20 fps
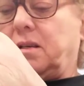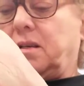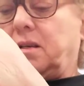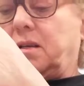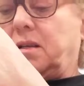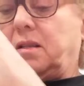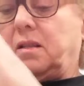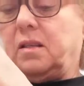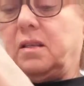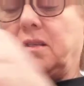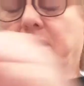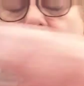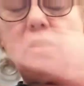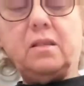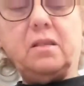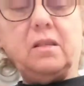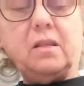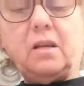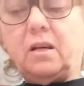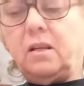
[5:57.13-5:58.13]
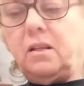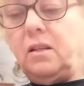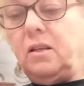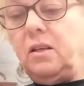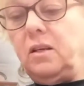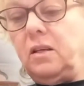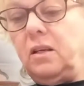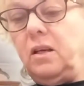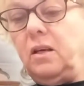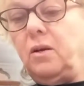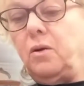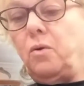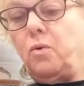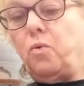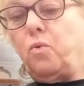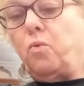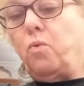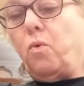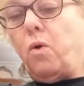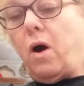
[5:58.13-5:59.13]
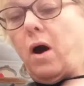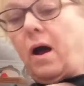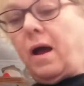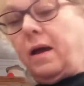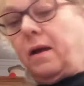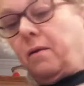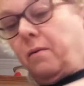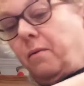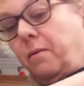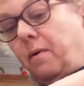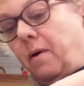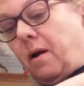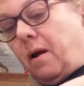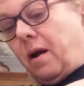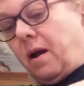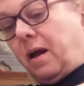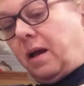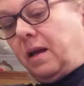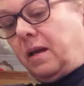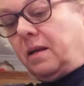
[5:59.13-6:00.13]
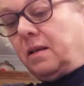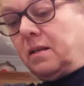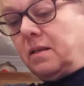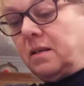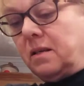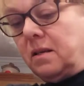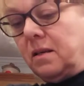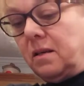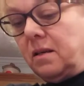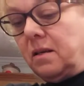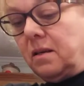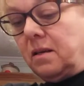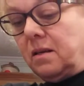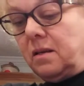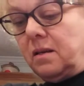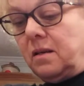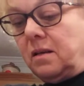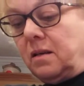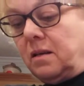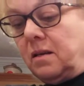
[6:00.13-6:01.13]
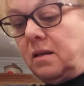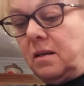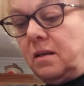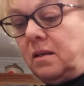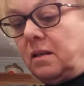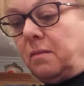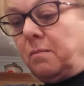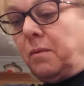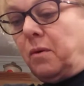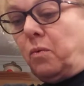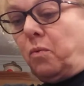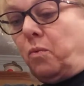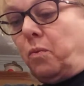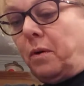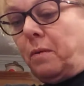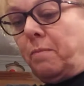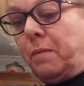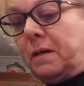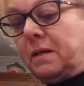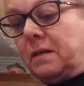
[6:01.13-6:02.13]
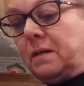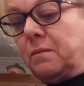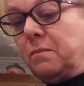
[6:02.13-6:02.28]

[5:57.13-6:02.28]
This is not looking quite right. Let me whip it some